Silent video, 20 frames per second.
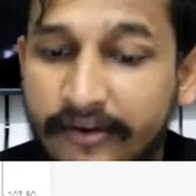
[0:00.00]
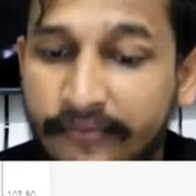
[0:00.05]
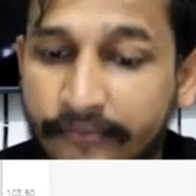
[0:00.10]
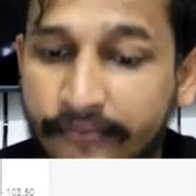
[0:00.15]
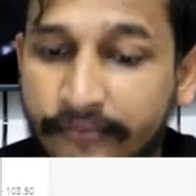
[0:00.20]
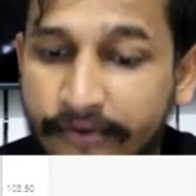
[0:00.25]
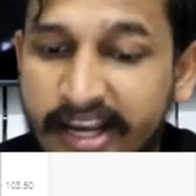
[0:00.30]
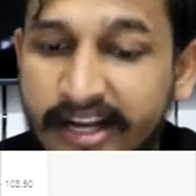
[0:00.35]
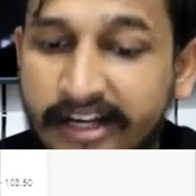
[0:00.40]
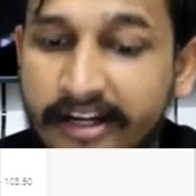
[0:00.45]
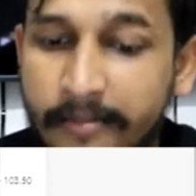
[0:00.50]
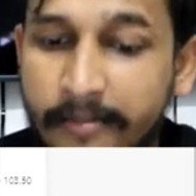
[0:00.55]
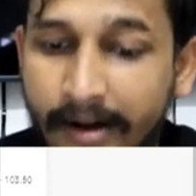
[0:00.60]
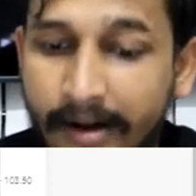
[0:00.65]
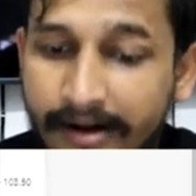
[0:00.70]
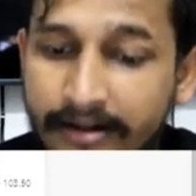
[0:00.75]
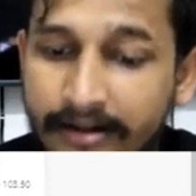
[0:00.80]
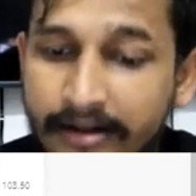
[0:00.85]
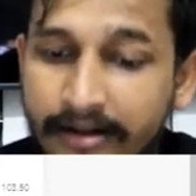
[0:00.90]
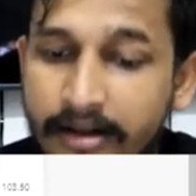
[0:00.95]
a fake
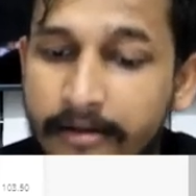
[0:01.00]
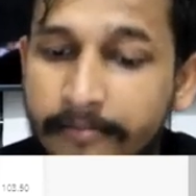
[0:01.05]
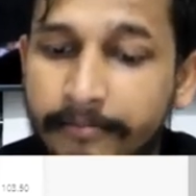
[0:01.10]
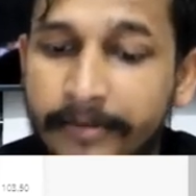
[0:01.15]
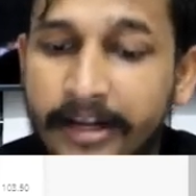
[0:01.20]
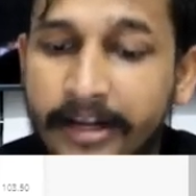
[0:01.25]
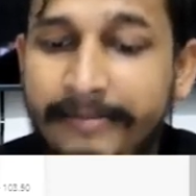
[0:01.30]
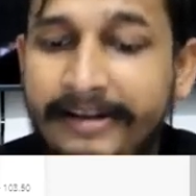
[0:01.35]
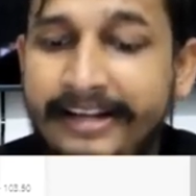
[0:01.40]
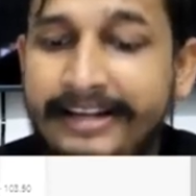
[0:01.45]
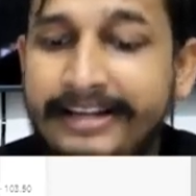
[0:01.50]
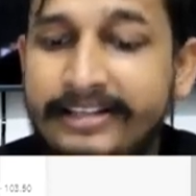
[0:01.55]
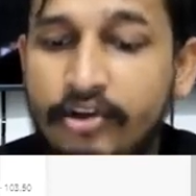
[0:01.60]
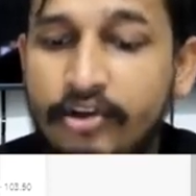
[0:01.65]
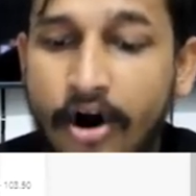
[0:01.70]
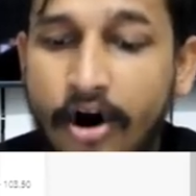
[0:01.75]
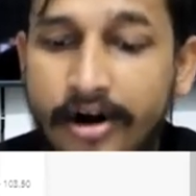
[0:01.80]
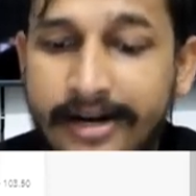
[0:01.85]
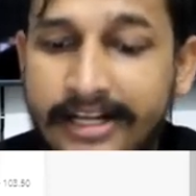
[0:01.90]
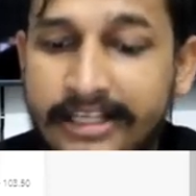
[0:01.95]
demand. Maybe his
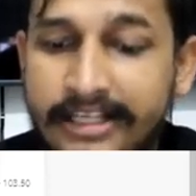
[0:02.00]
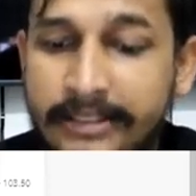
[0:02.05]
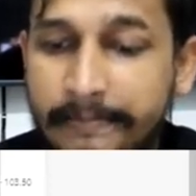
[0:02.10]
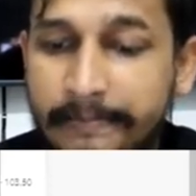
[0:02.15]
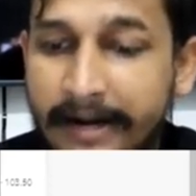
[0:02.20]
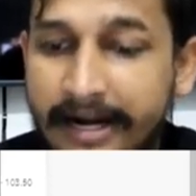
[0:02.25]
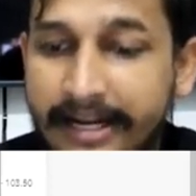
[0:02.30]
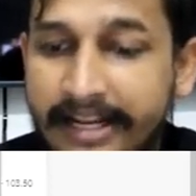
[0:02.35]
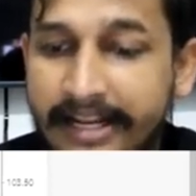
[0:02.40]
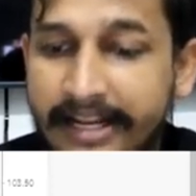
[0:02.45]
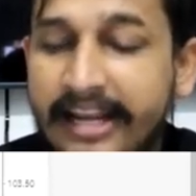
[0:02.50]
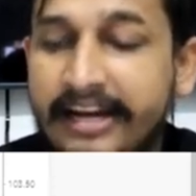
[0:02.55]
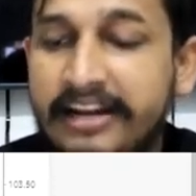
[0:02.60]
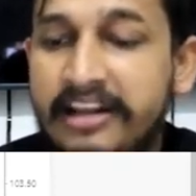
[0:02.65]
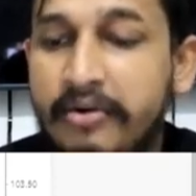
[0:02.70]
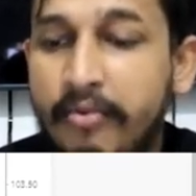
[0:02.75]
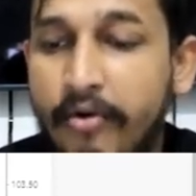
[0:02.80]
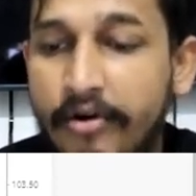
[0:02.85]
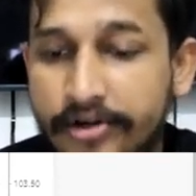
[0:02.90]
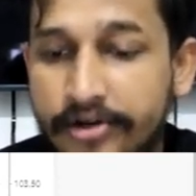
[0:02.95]
order is pending and
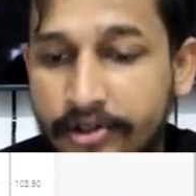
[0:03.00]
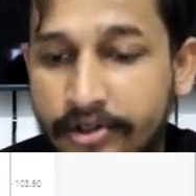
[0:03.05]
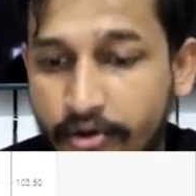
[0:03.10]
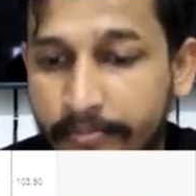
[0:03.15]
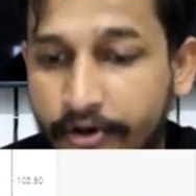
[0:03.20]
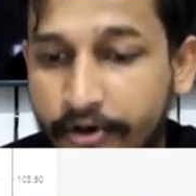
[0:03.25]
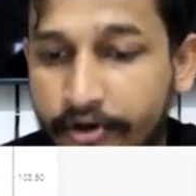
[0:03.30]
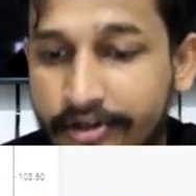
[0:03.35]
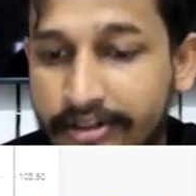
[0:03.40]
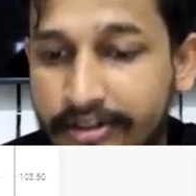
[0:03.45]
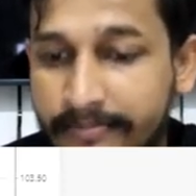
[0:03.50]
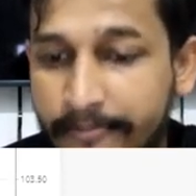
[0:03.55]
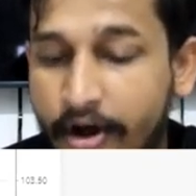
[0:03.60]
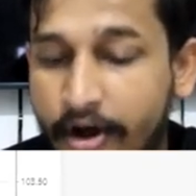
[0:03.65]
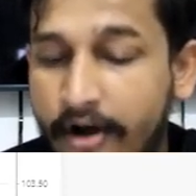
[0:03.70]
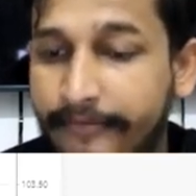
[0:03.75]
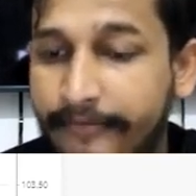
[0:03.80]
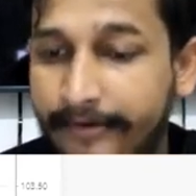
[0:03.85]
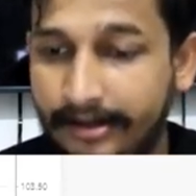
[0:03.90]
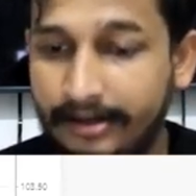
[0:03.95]
he wants to book his
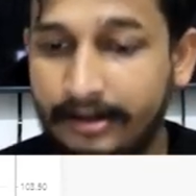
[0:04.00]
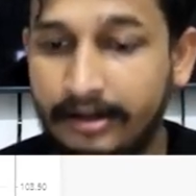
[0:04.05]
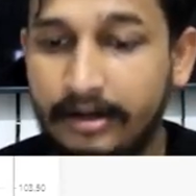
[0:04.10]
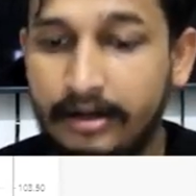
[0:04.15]
profit.